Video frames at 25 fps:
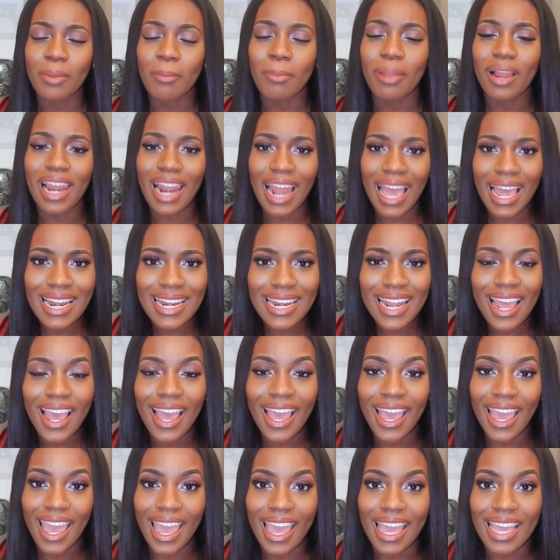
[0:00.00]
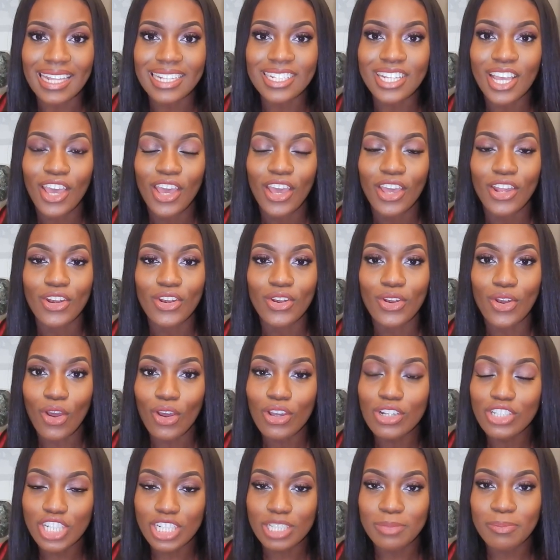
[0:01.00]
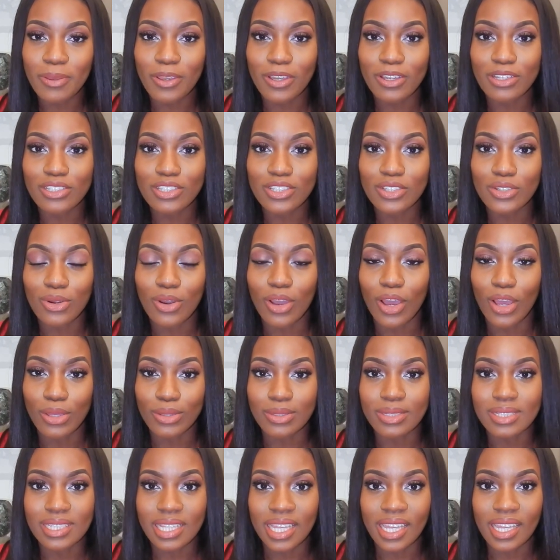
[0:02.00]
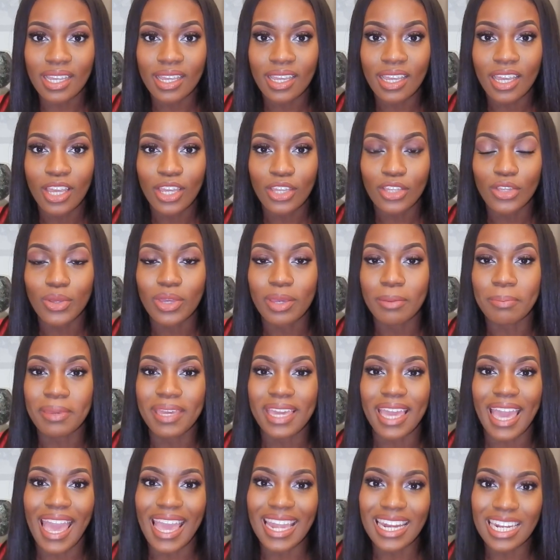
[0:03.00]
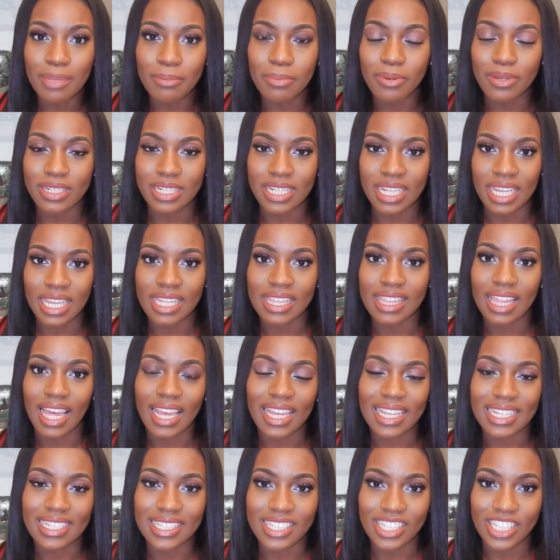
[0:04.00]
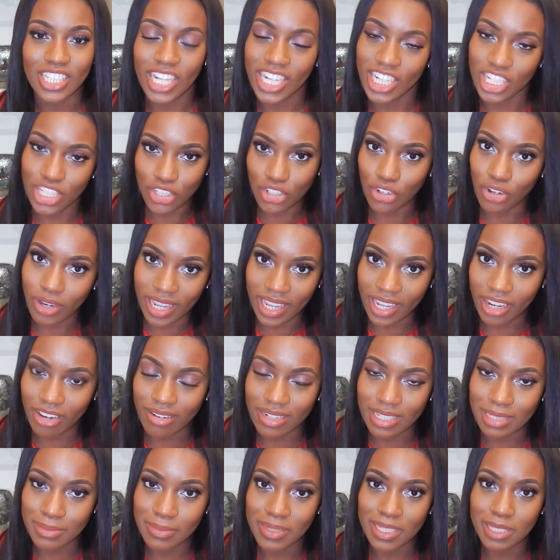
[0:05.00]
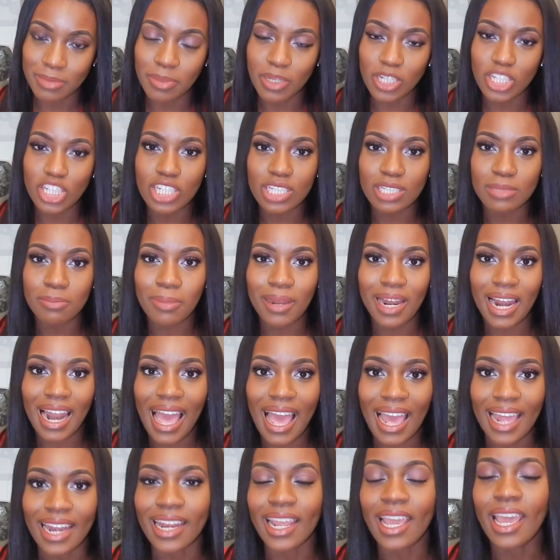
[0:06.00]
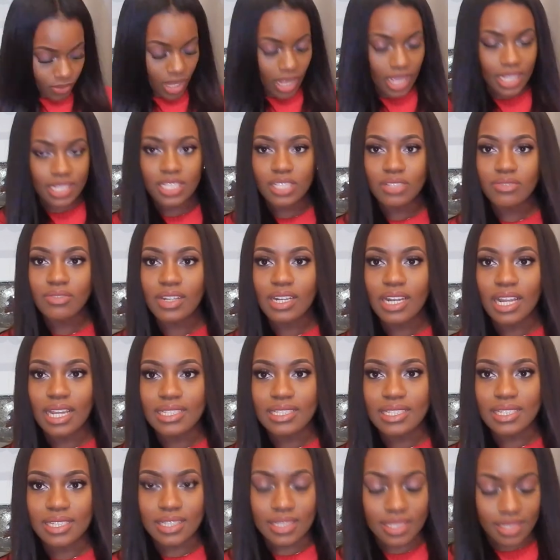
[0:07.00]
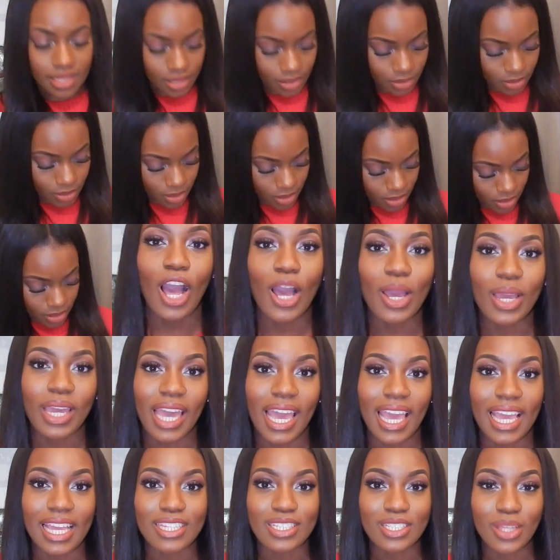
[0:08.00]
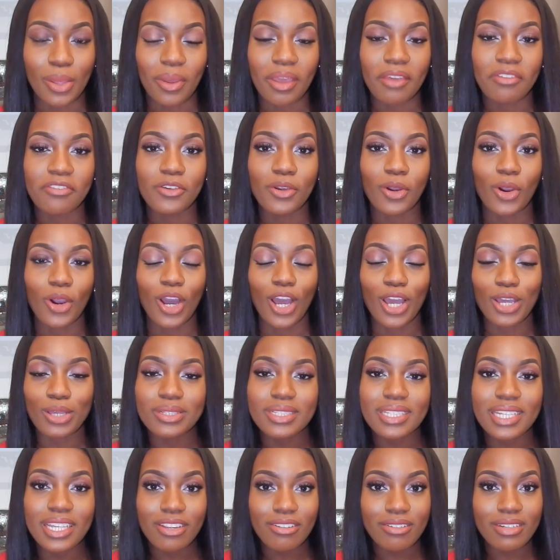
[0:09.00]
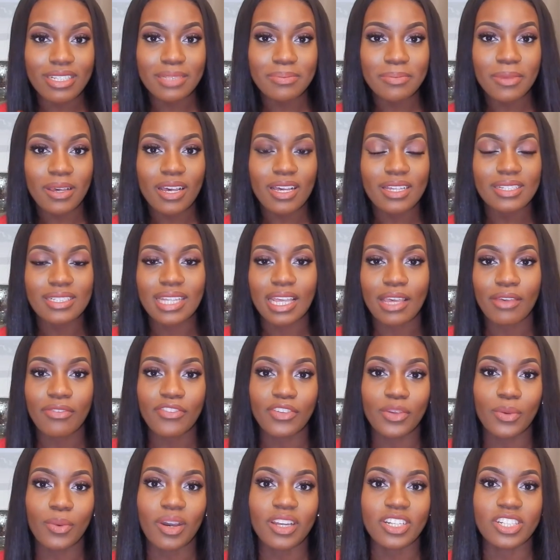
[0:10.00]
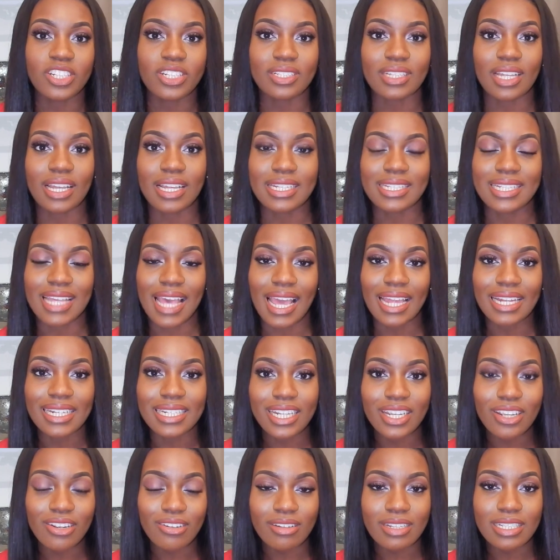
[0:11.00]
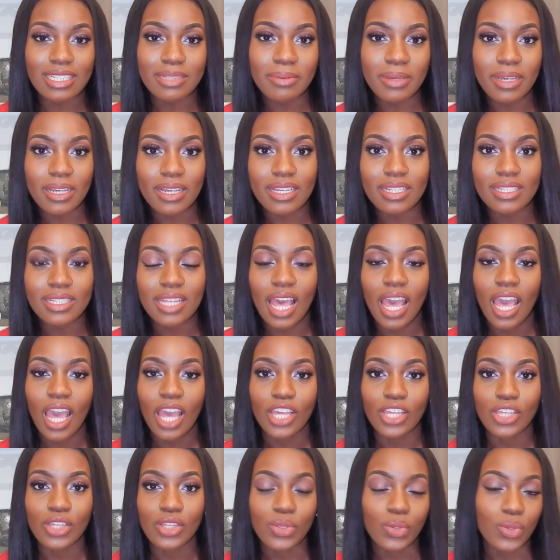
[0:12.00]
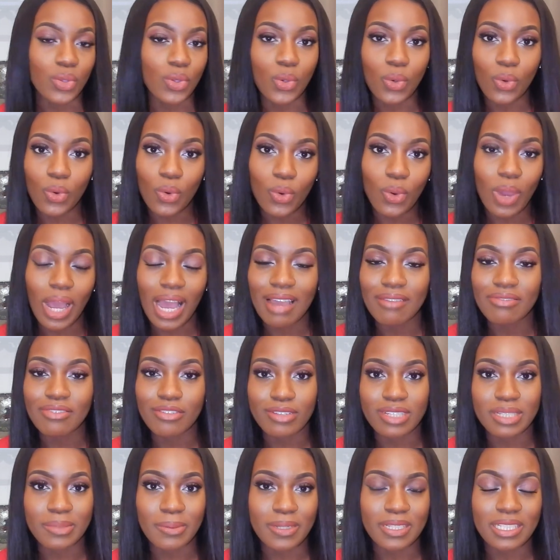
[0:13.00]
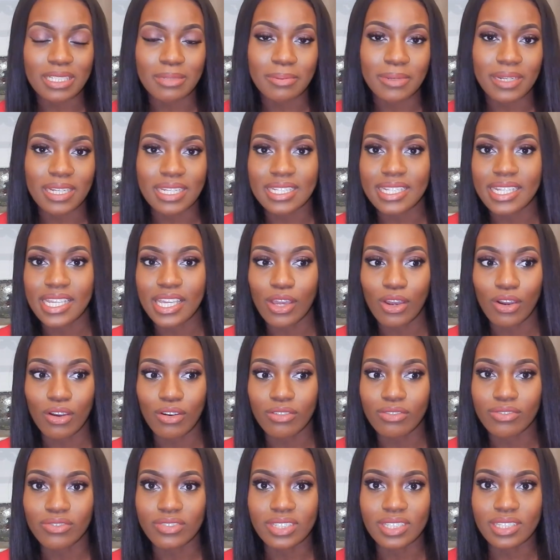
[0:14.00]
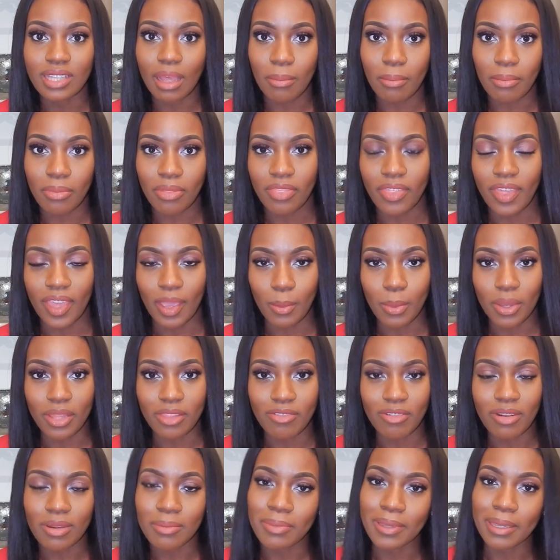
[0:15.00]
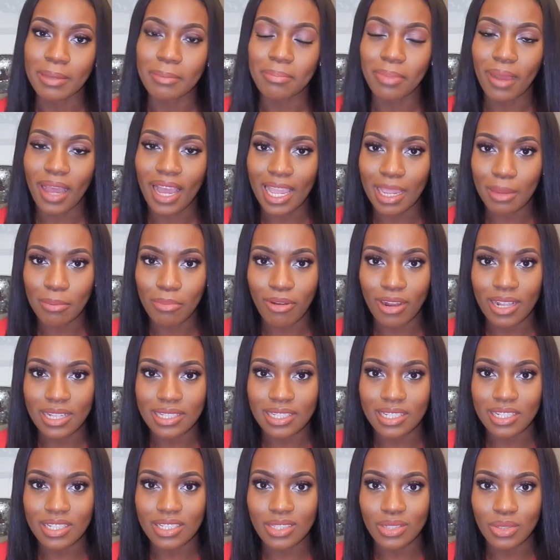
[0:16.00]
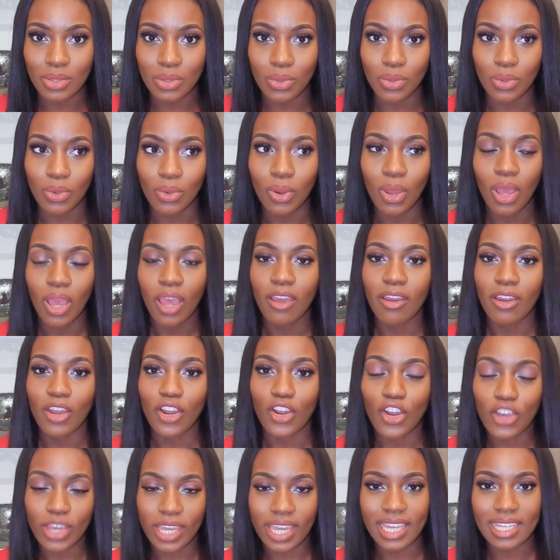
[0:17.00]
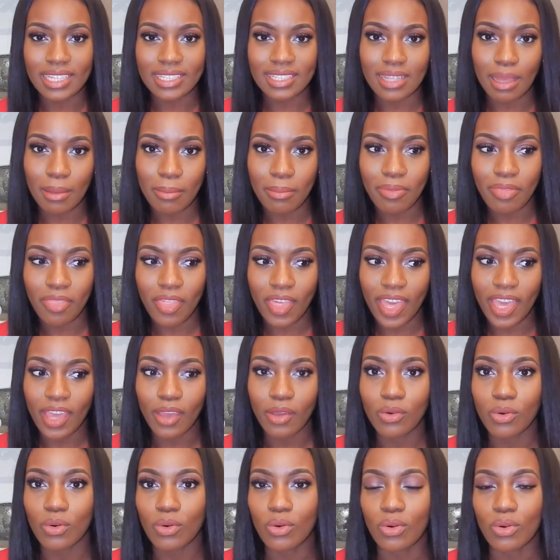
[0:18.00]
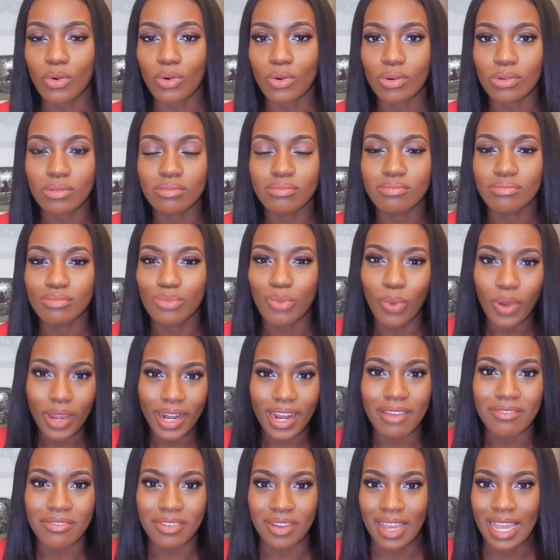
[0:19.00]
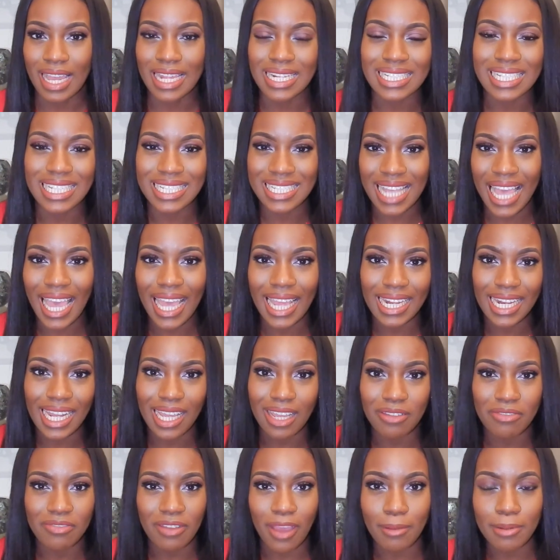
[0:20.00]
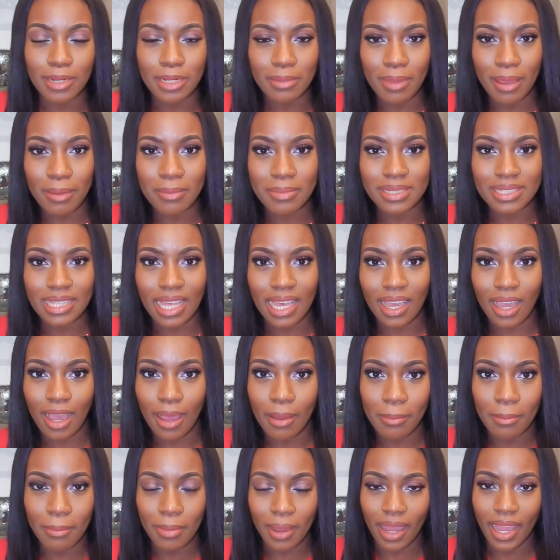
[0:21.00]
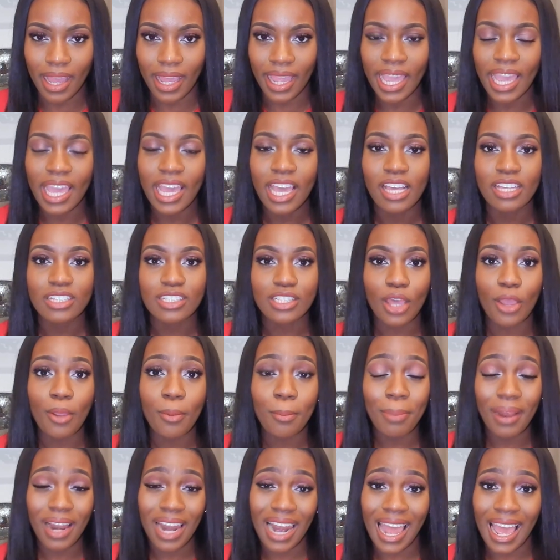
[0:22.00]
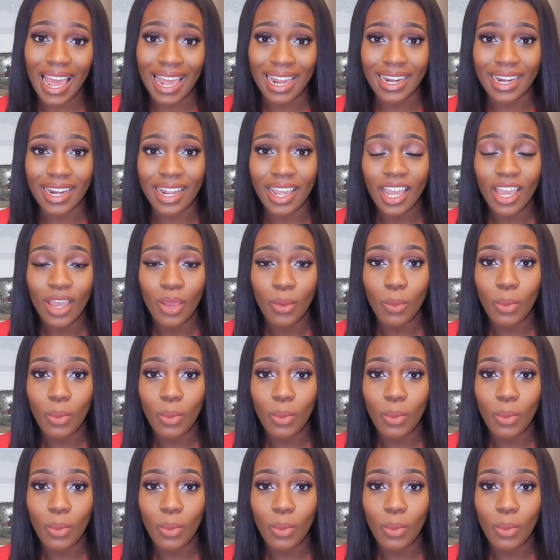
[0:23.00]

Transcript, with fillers: Plan ahead, not just because you're hosting, you could be anybody that is enjoying Christmas, but just plan. I just realized this is still on. Okay, so if you're hosting Christmas, if you are just attending Christmas, you all have the responsibility of something, whether it be buying presents or cooking something or whatever, entertaining family members that come by. So plan.